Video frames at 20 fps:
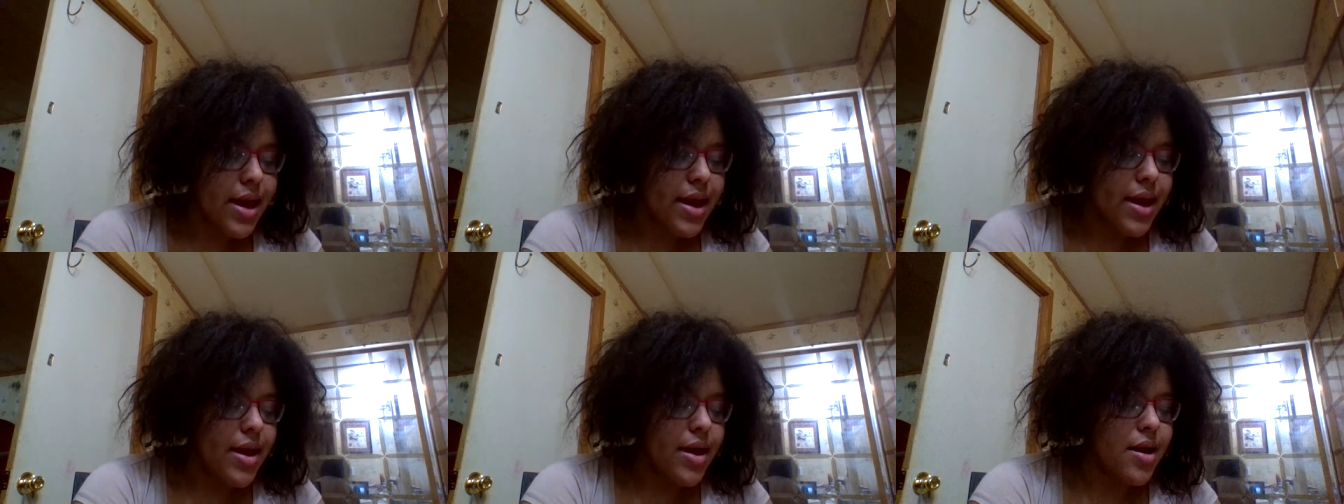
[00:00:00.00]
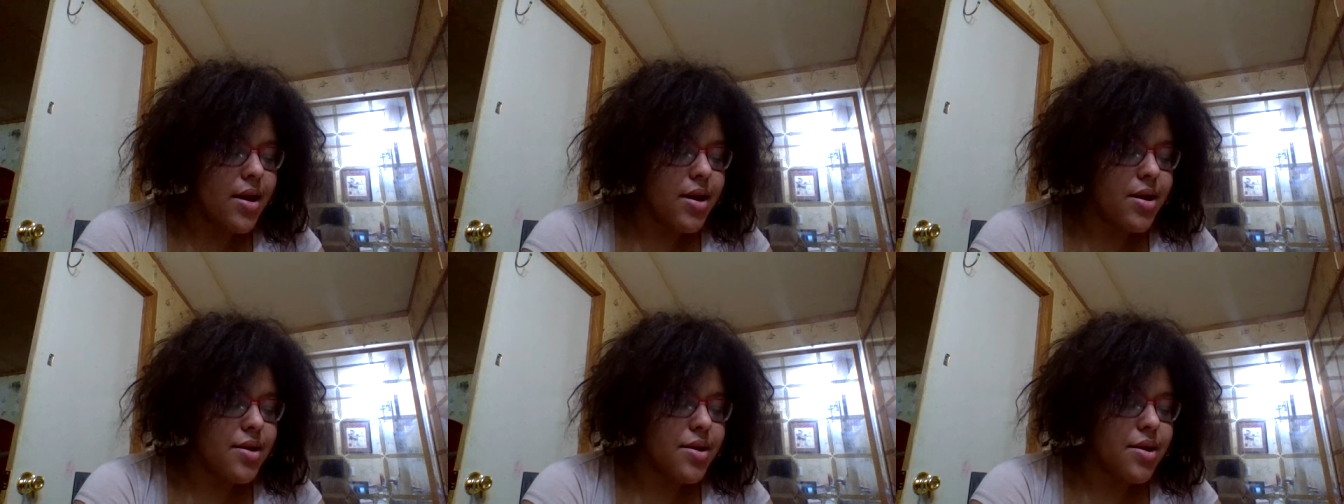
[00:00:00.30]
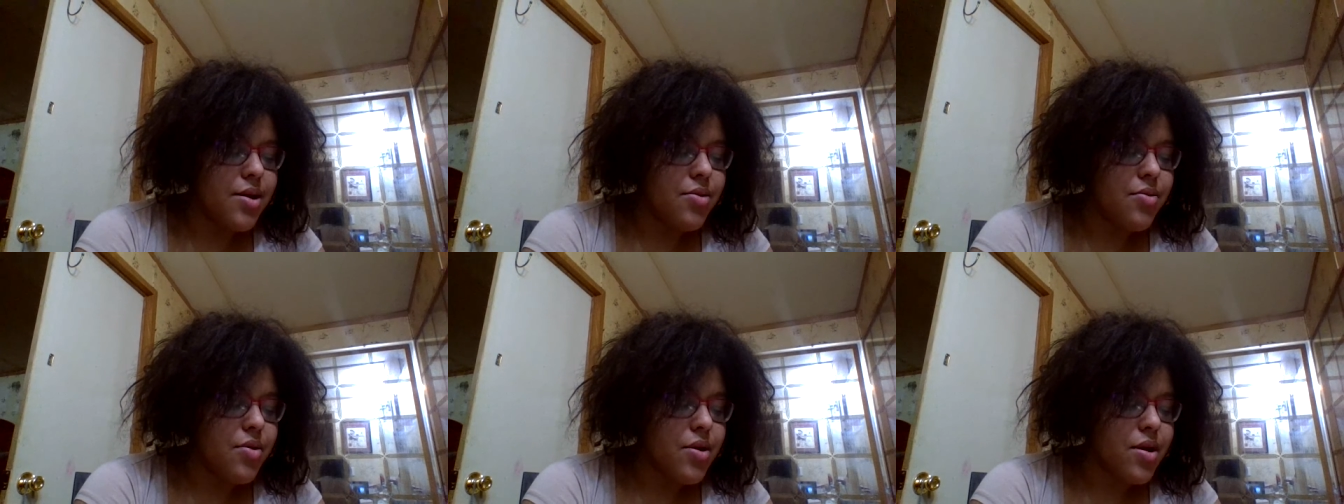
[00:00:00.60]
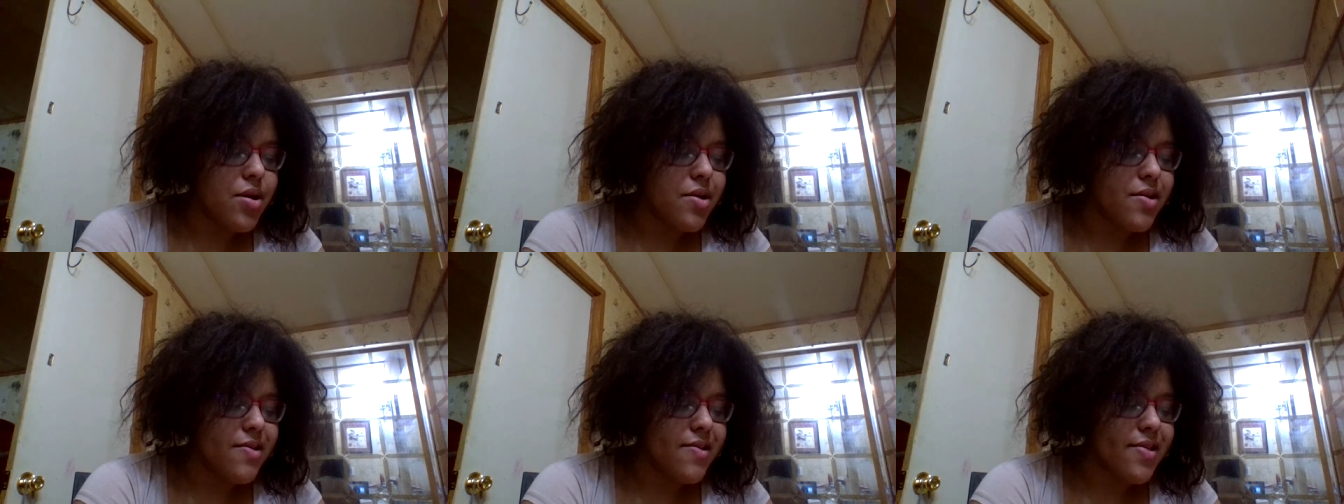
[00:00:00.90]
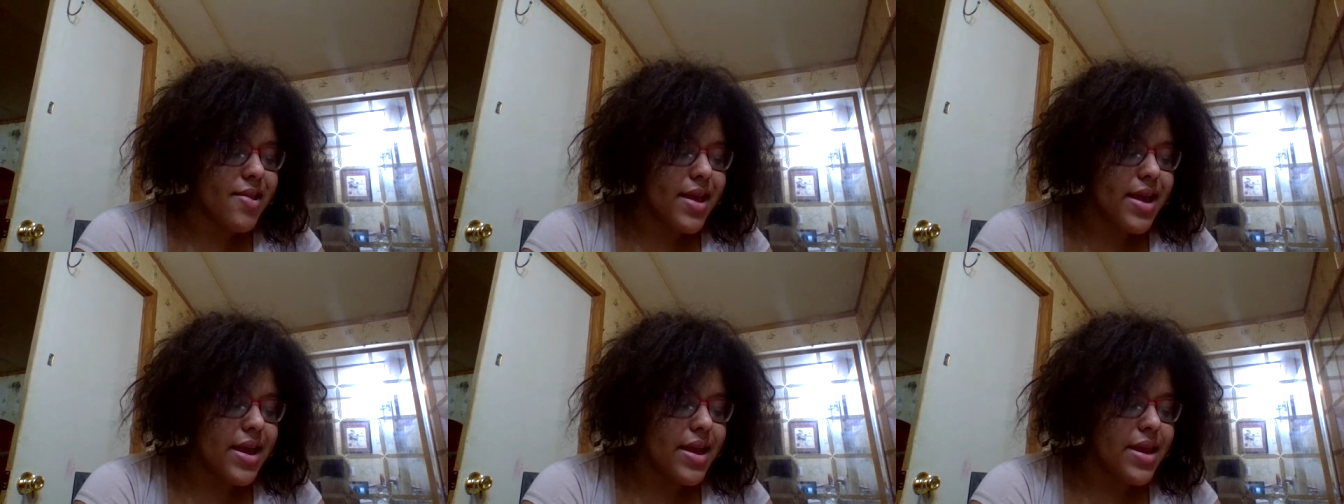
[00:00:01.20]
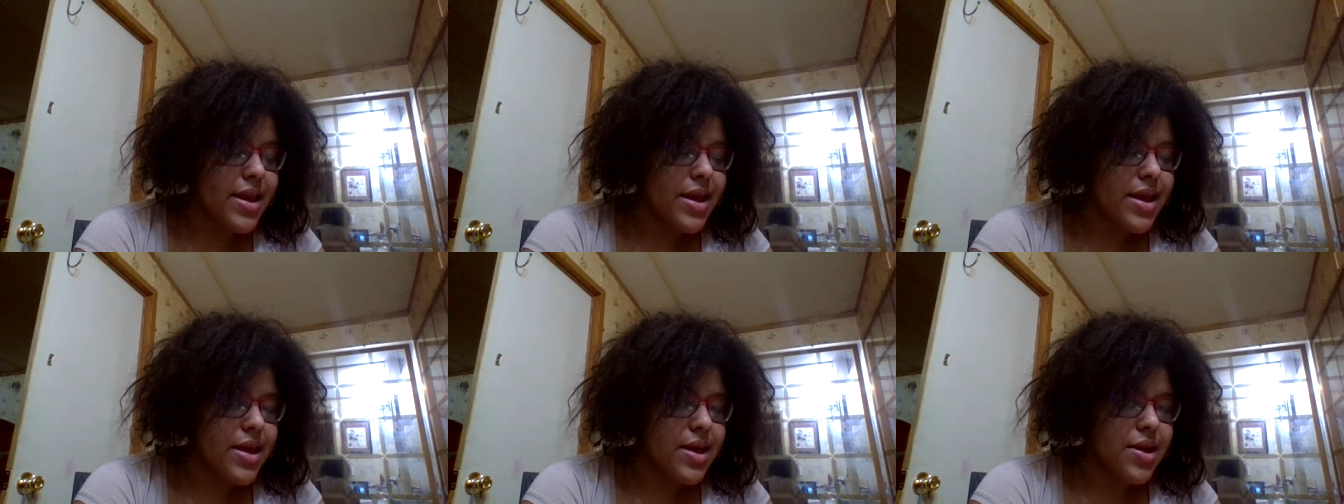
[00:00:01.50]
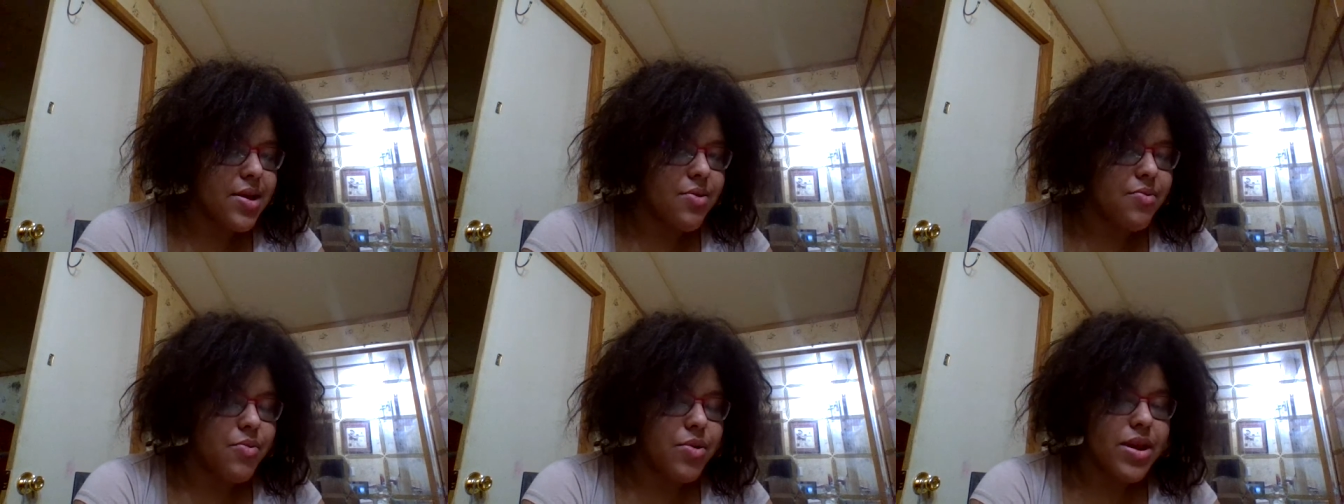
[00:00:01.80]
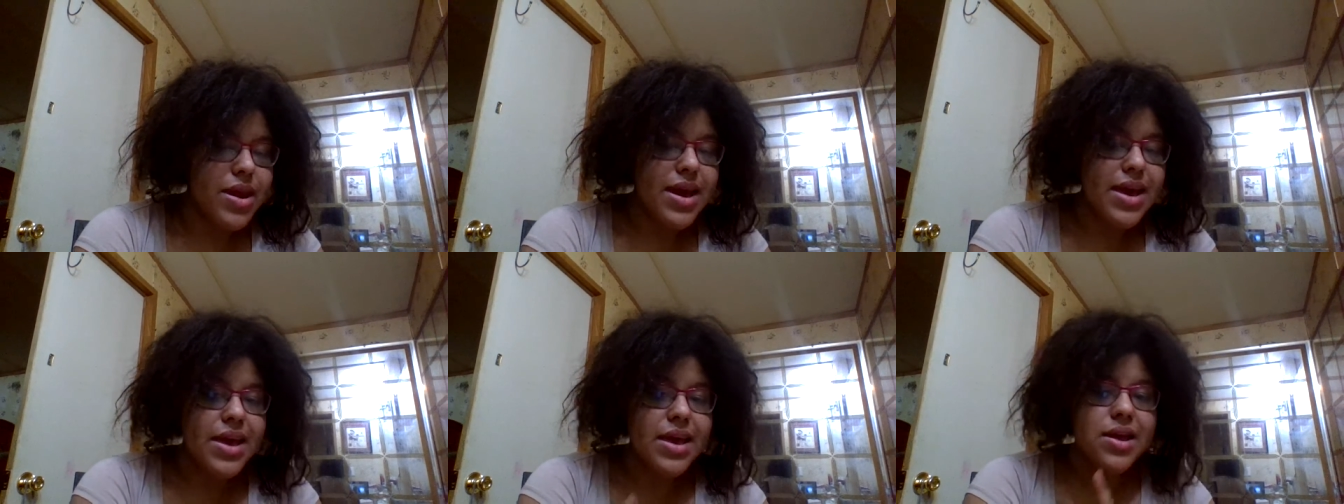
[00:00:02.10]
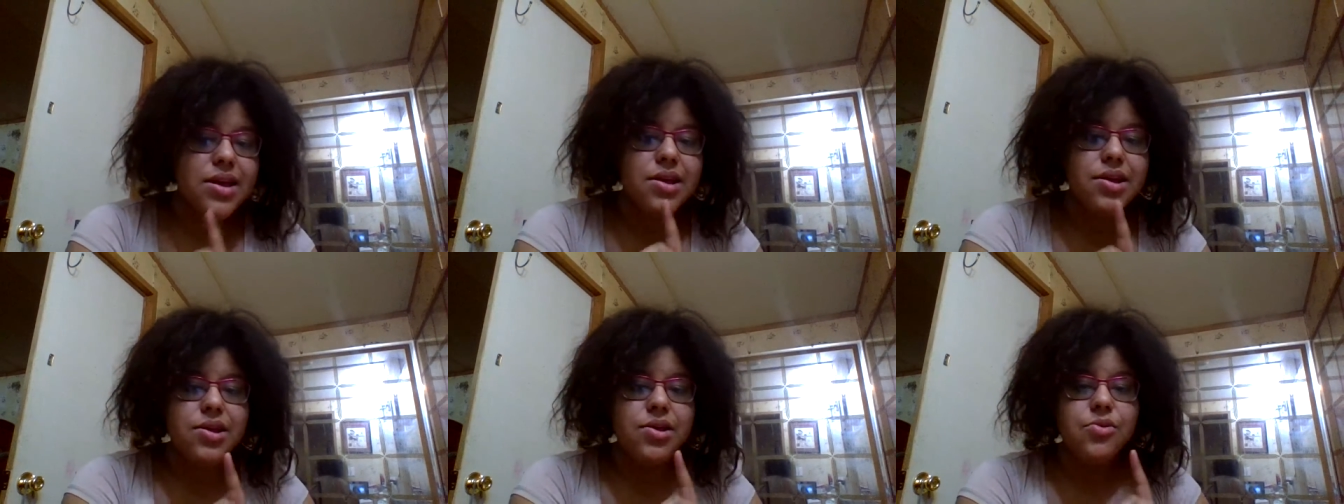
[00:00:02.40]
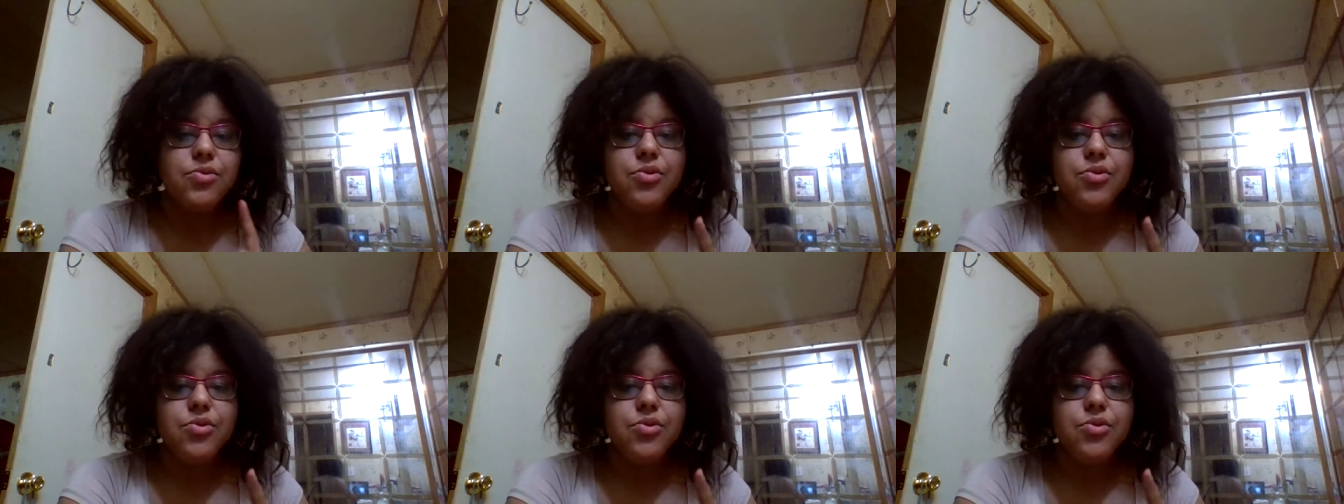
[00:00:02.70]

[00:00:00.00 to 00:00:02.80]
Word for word: and don't understand it, when they hear the